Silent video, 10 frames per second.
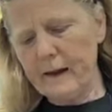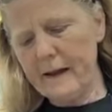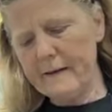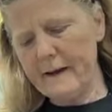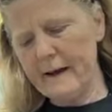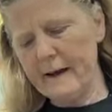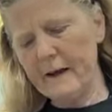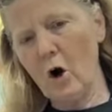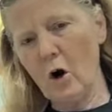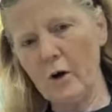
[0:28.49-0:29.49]
it can get
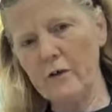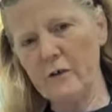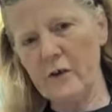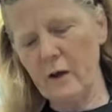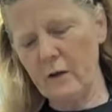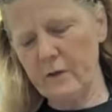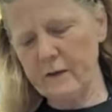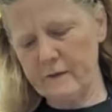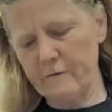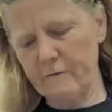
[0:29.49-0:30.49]
hard to tell the
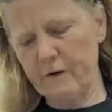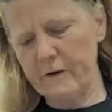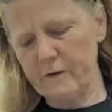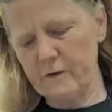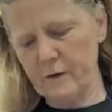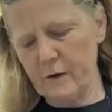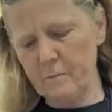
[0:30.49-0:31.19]
difference